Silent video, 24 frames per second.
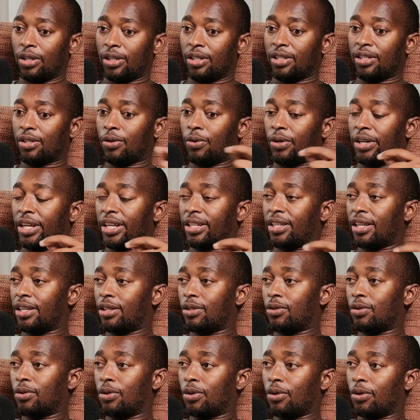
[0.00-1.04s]
is connected
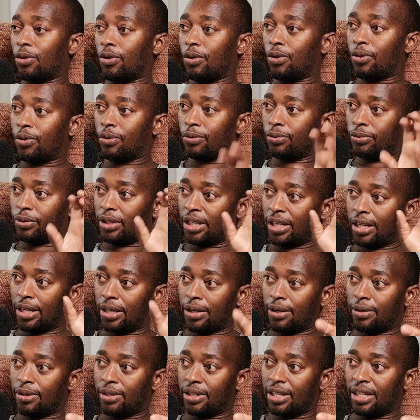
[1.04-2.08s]
to your
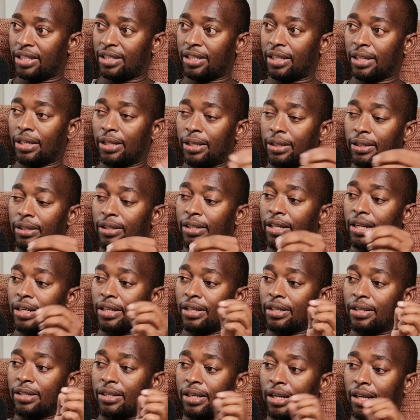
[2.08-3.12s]
testicles,
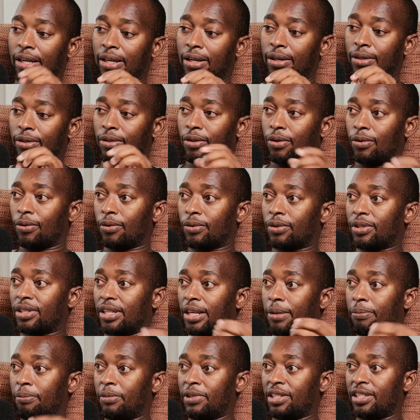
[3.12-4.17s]
and your
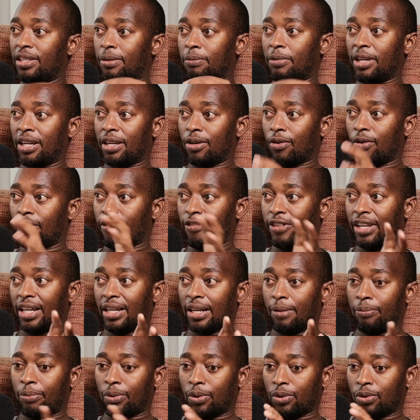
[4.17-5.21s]
same semen and all of that
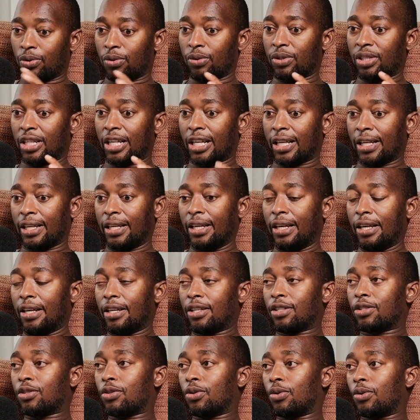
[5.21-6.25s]
are produced there.
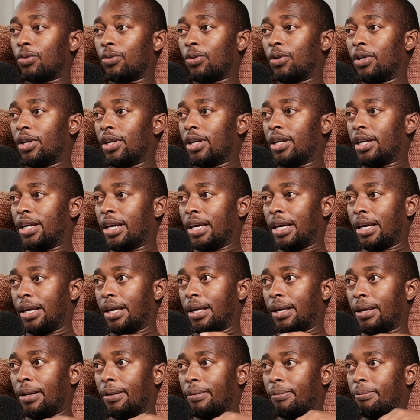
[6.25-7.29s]
So,
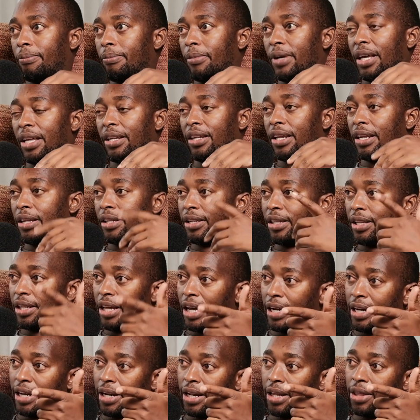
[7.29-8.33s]
and
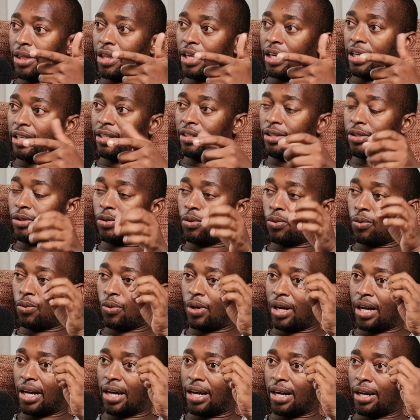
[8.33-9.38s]
another thing is you
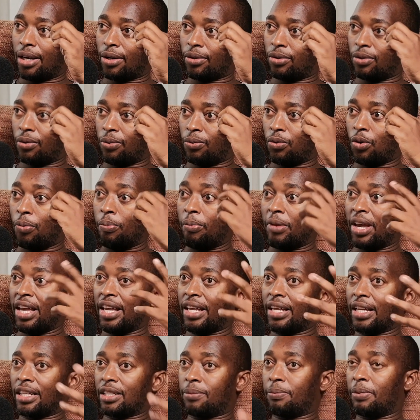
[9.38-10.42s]
may
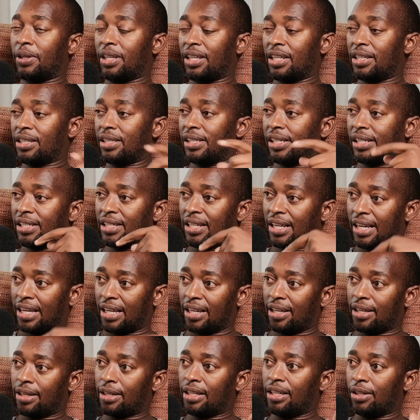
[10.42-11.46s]
experience things like
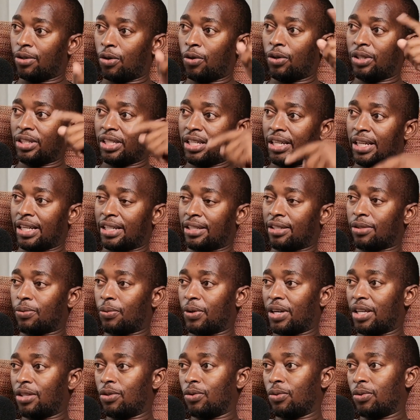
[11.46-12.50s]
incontinence,
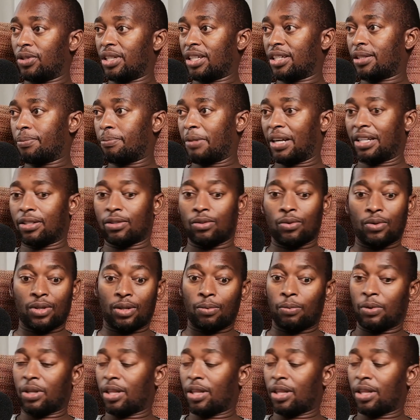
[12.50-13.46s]
where you just pass urine